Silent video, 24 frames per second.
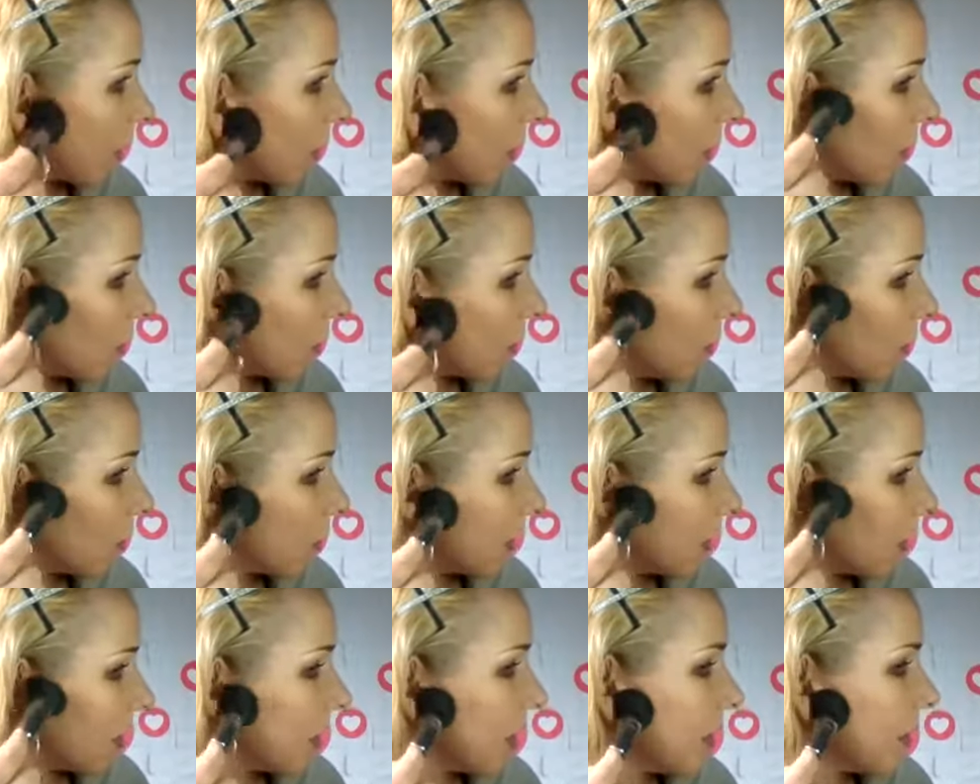I'm going to go to
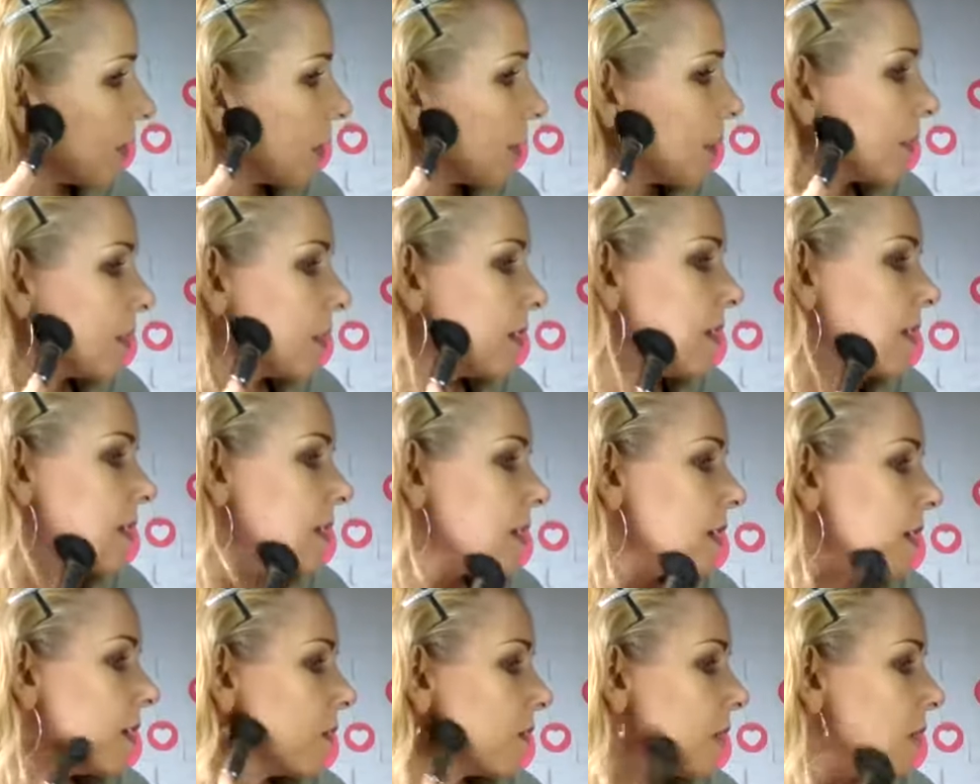the ear
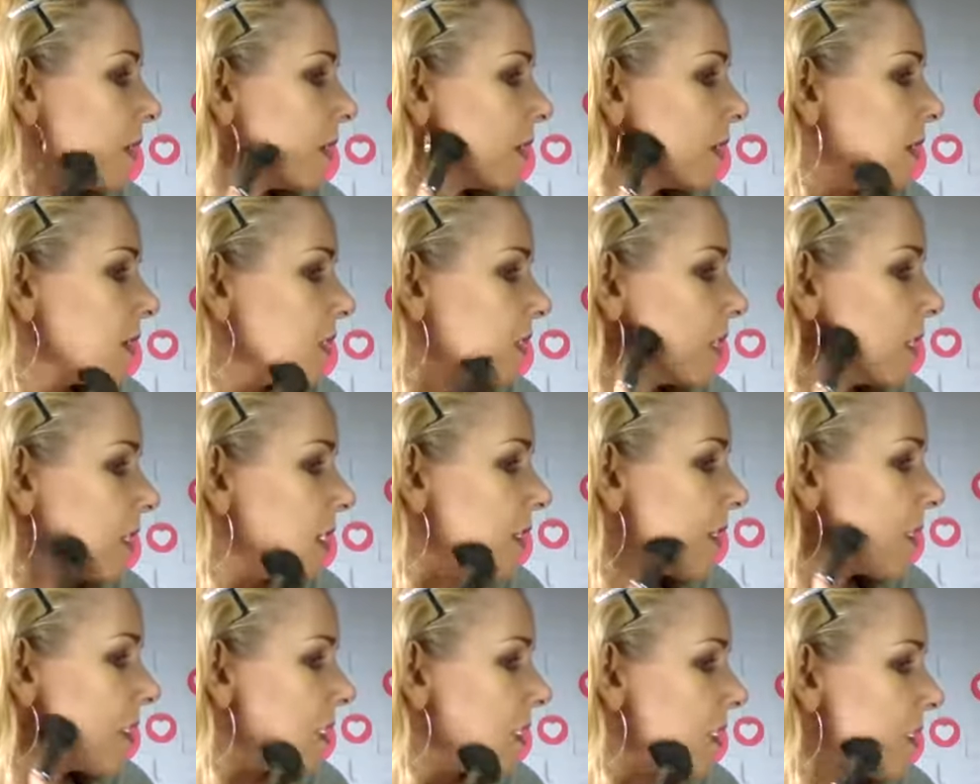and around the
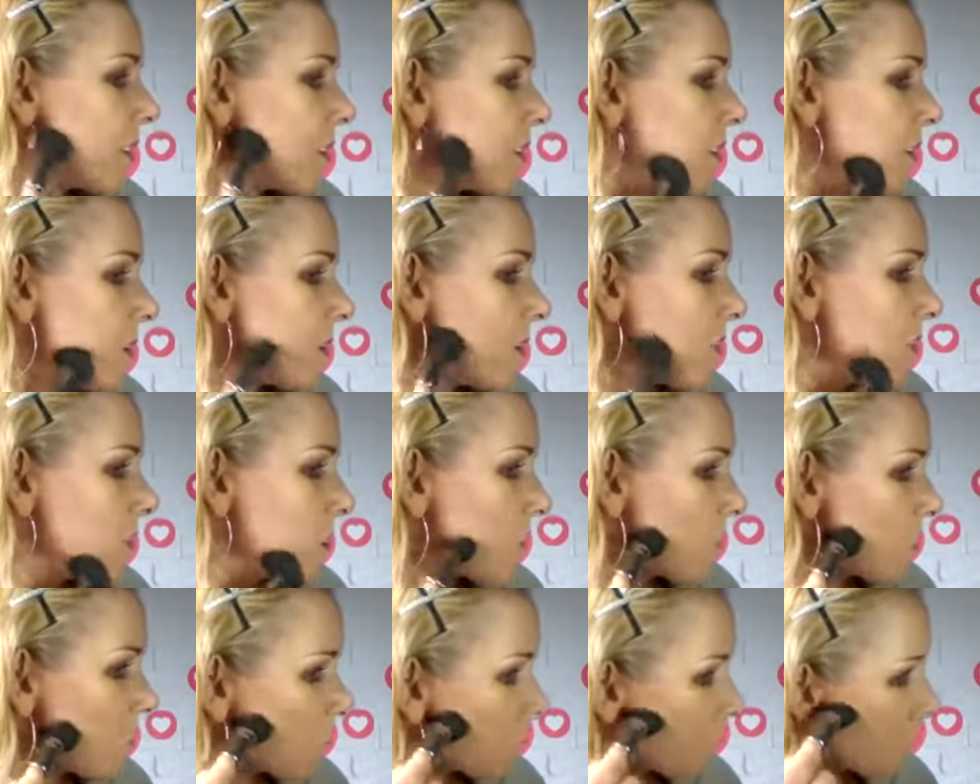jawline
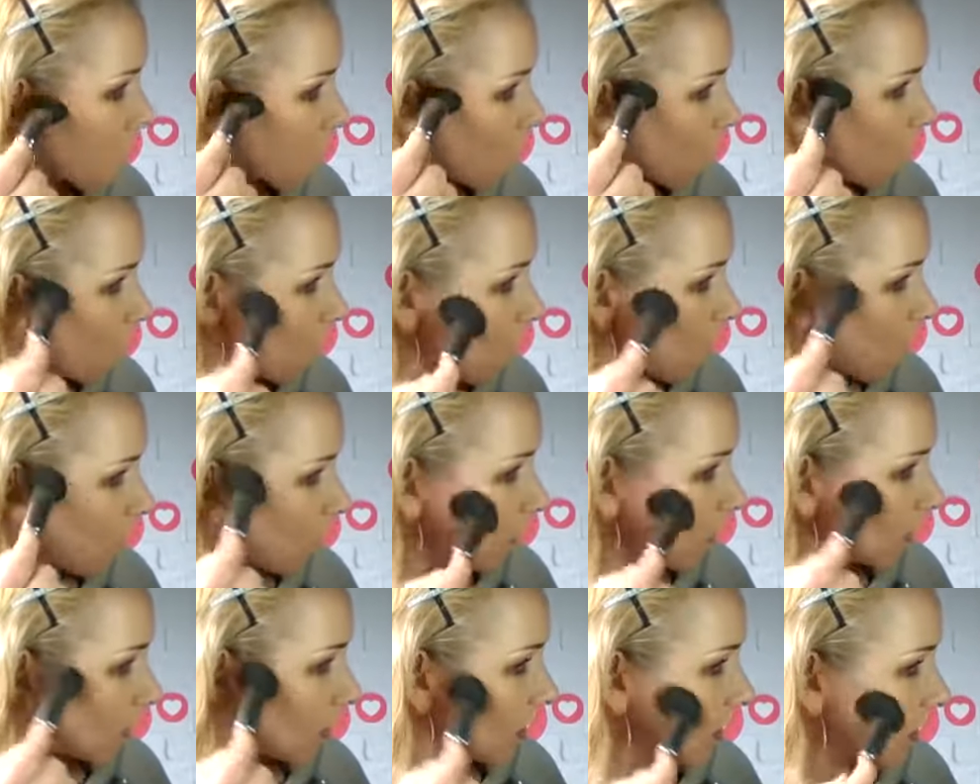
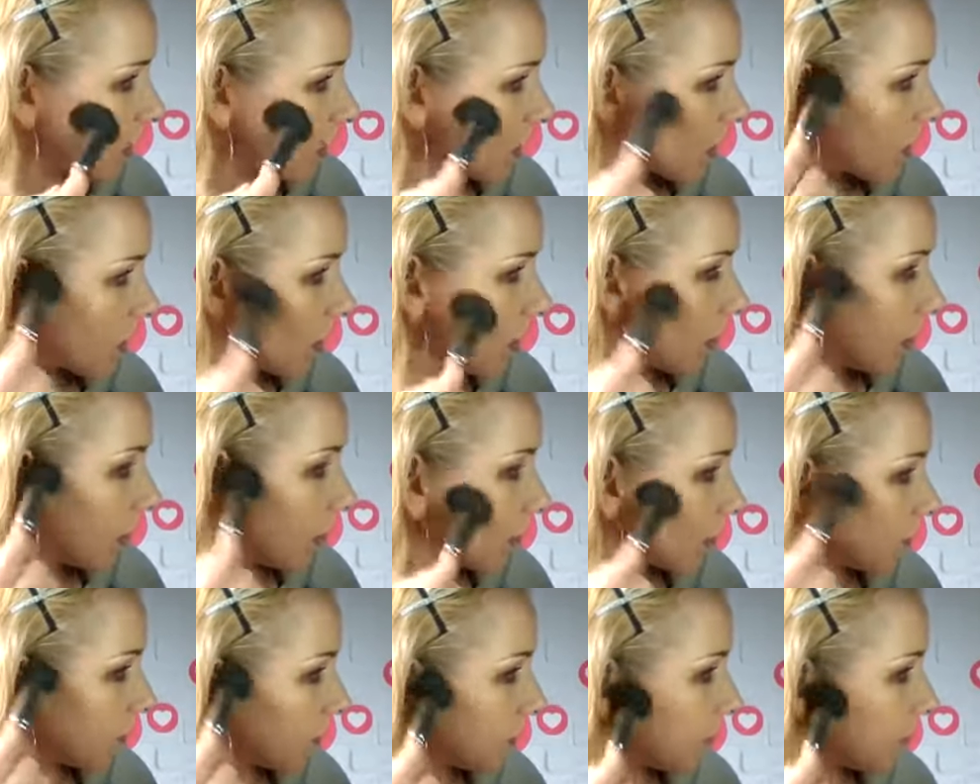just to start.